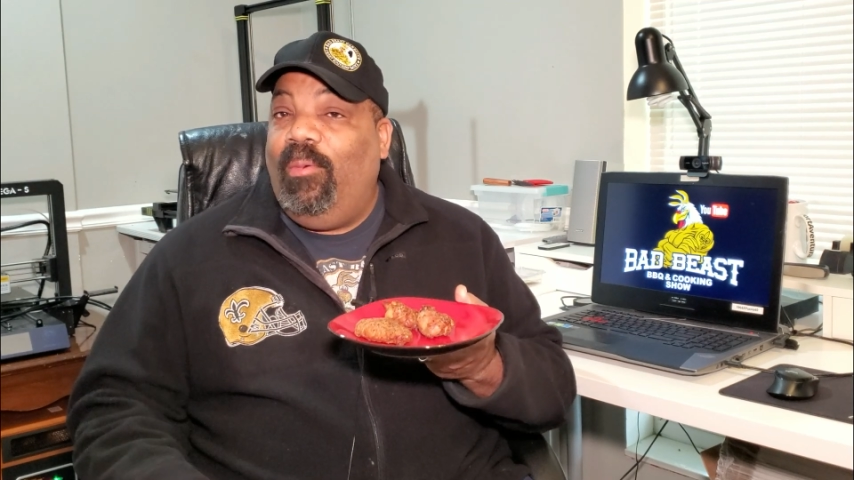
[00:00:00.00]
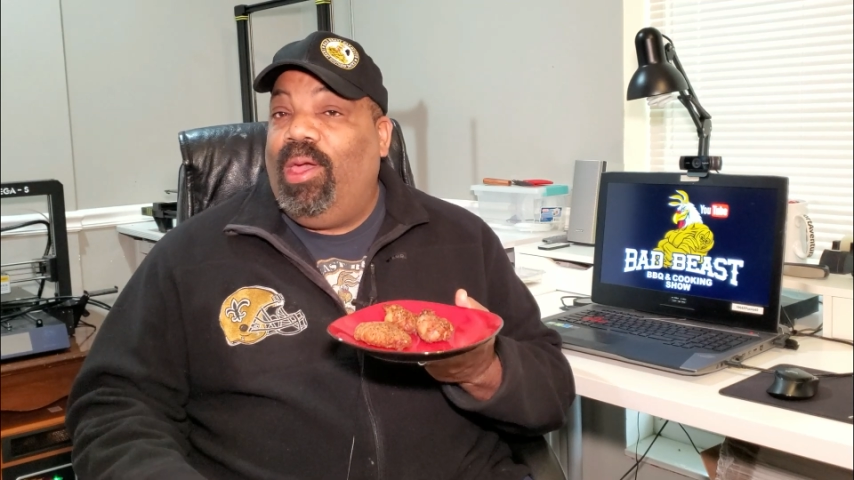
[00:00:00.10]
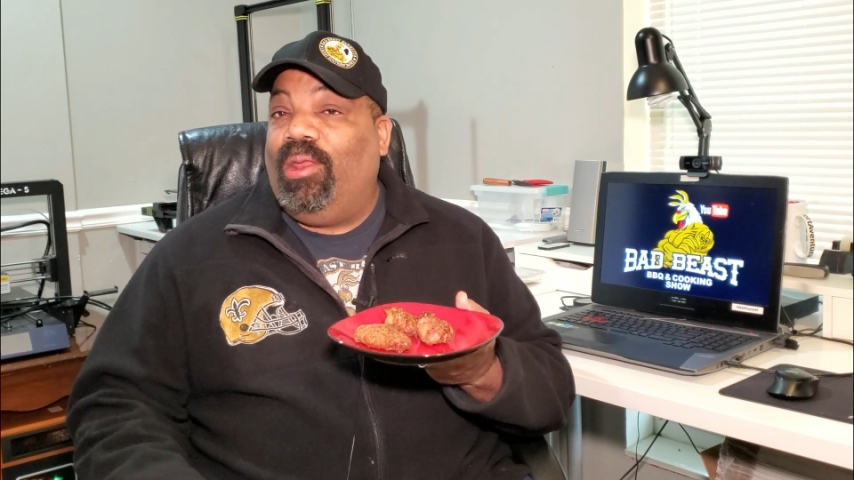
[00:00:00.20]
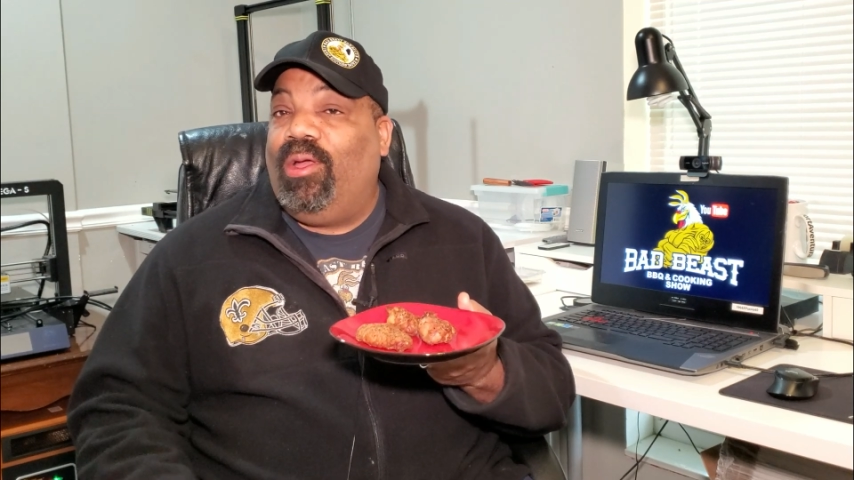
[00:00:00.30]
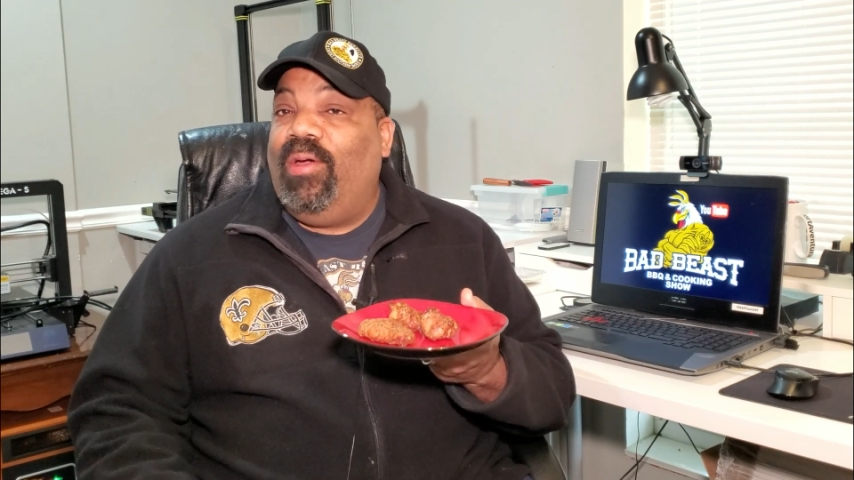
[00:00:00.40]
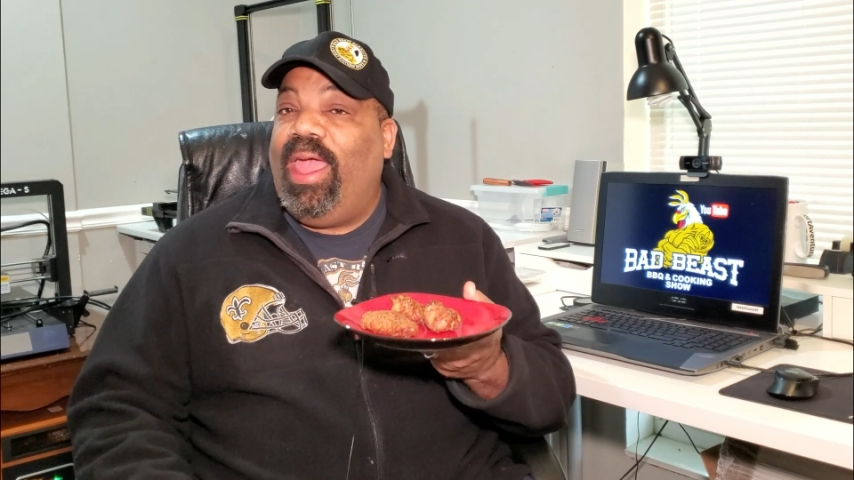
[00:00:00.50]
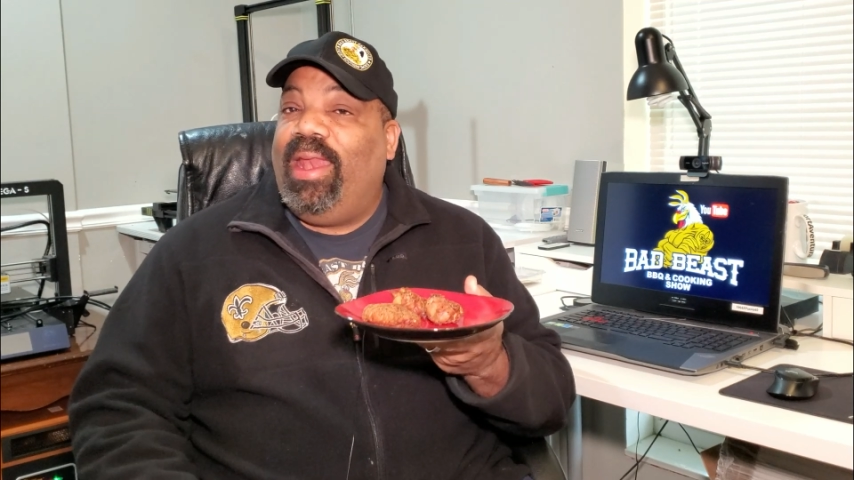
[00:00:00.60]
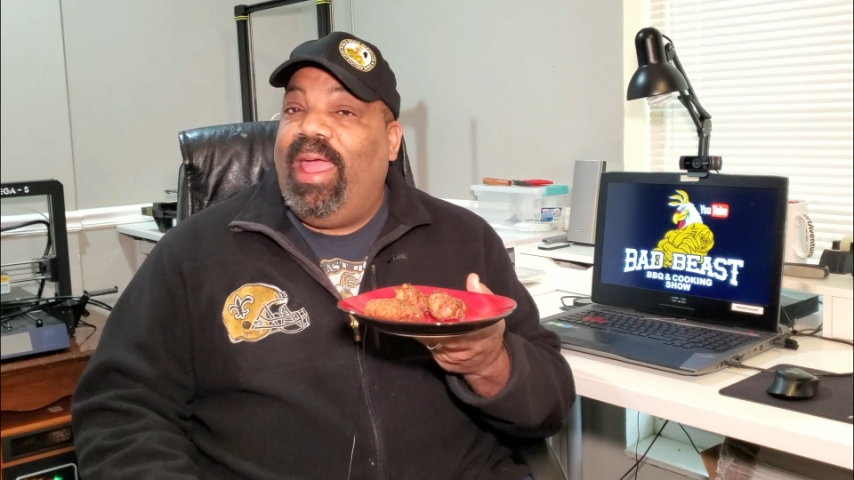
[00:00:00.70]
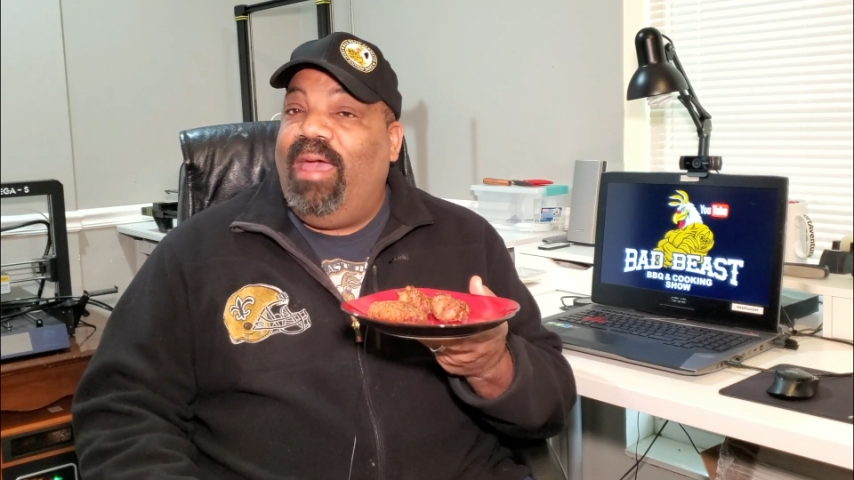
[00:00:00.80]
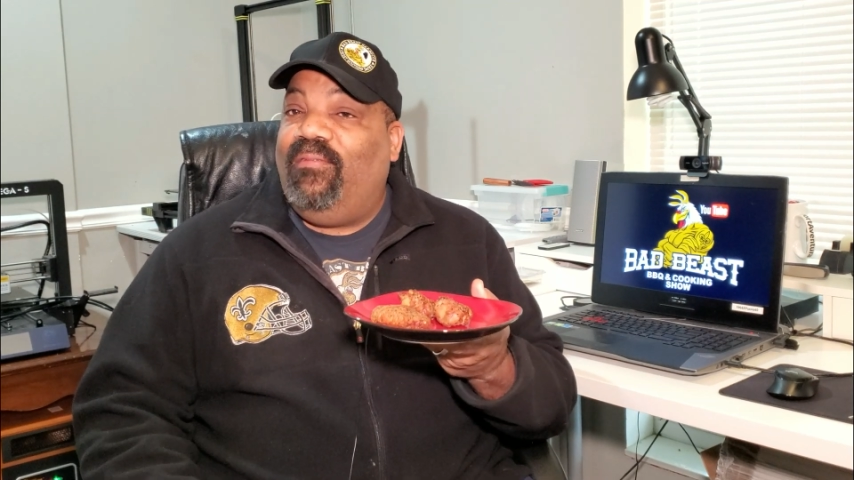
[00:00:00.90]
We're gonna go ahead
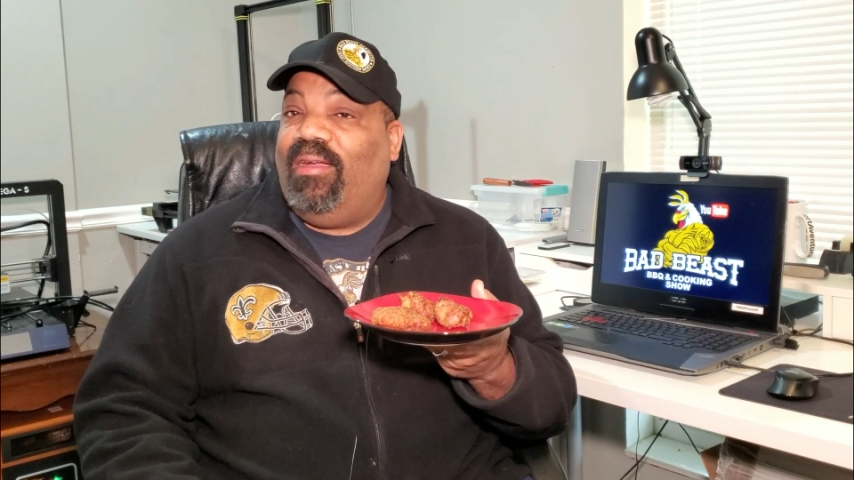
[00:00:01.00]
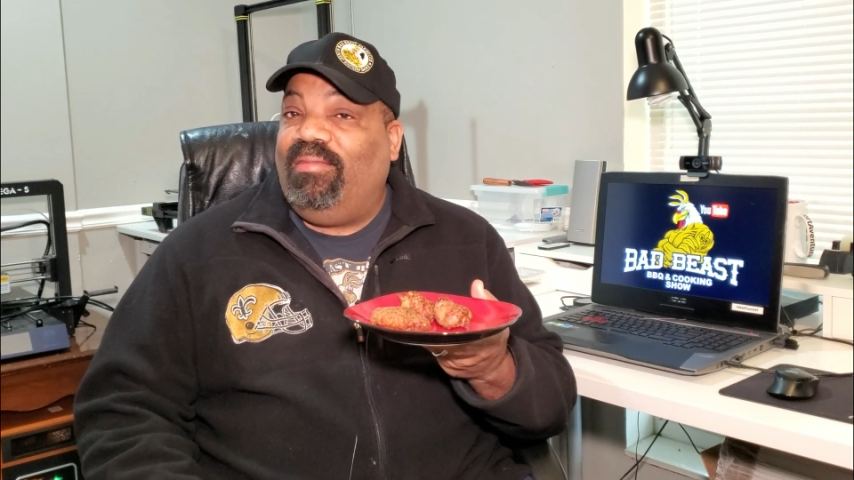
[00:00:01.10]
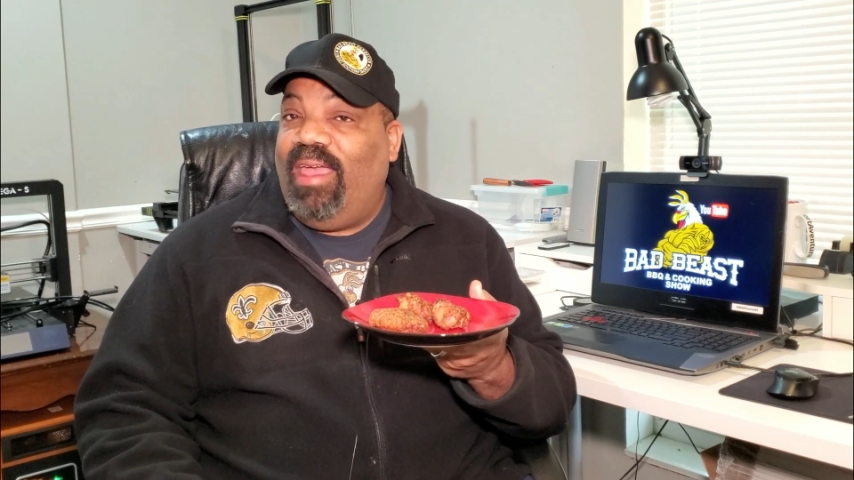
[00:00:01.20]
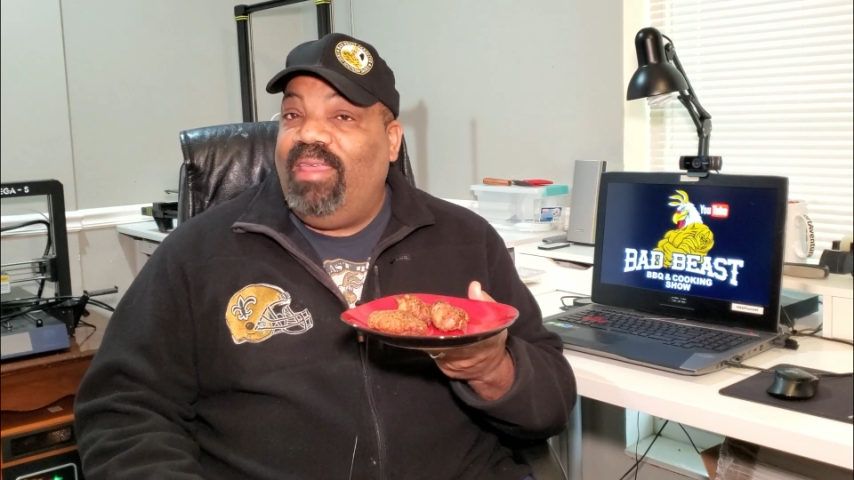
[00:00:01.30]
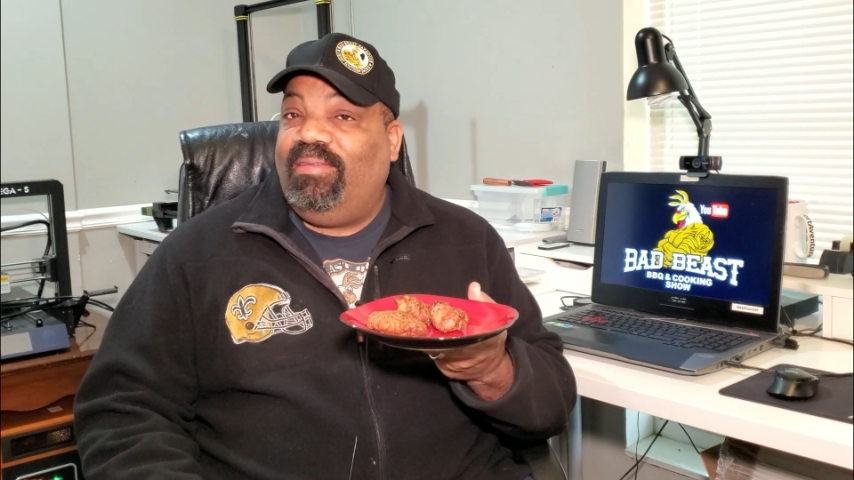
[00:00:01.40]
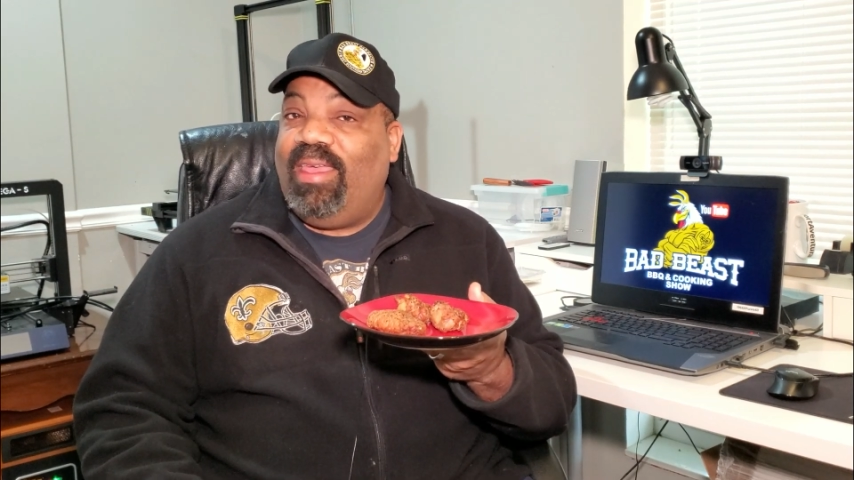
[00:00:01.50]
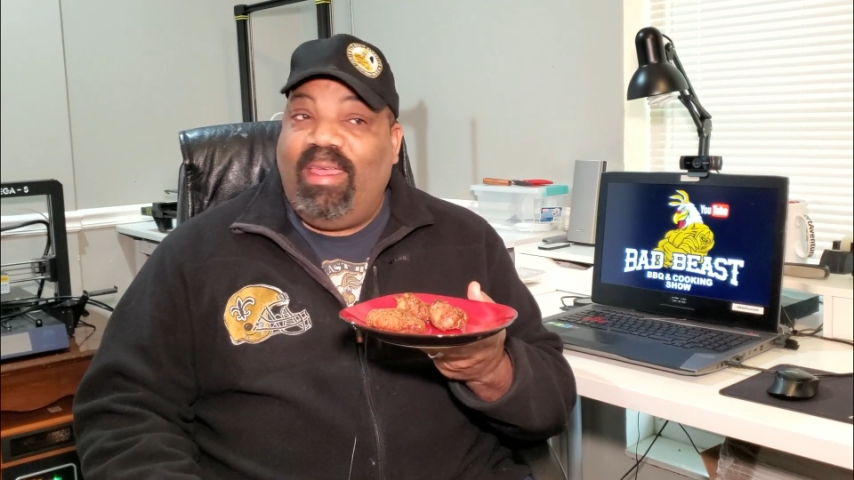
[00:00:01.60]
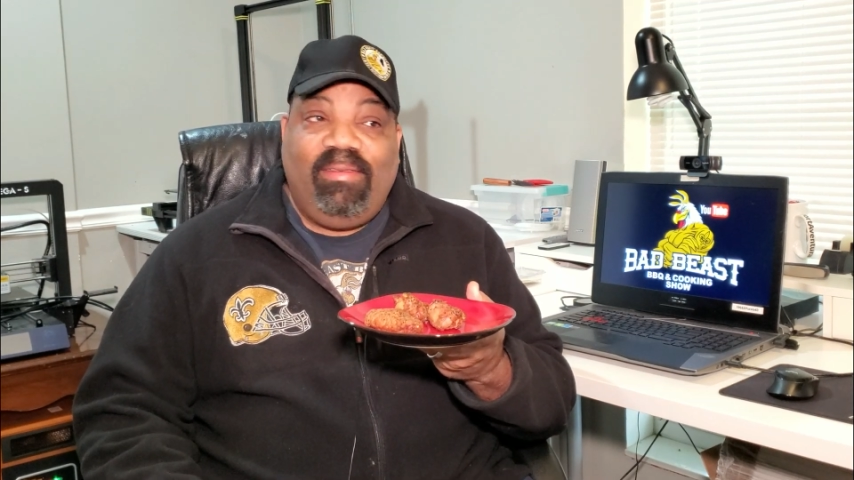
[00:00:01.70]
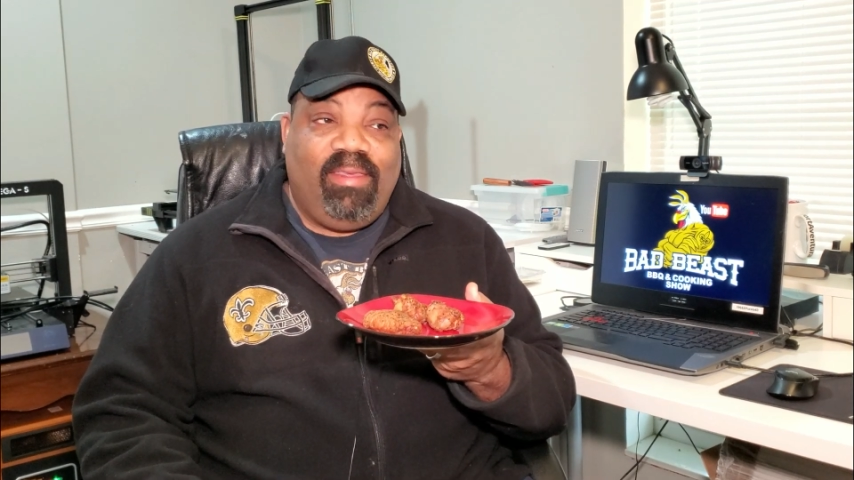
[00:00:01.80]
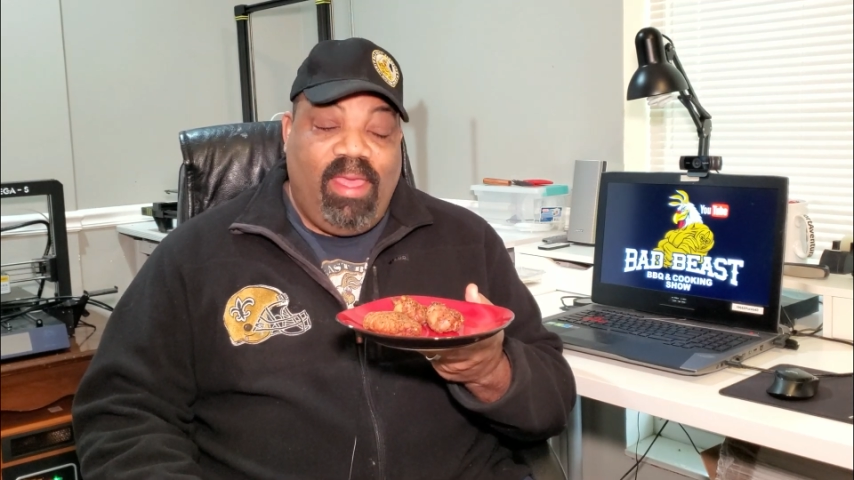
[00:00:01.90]
and have our taste
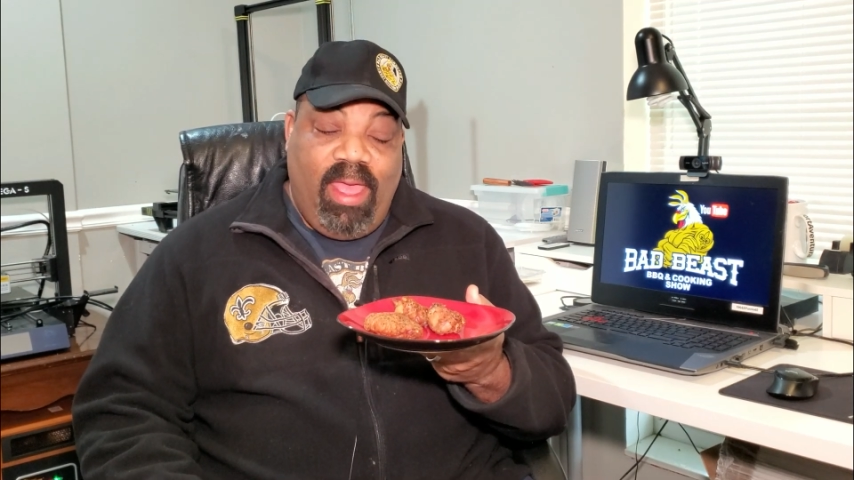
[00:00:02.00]
test.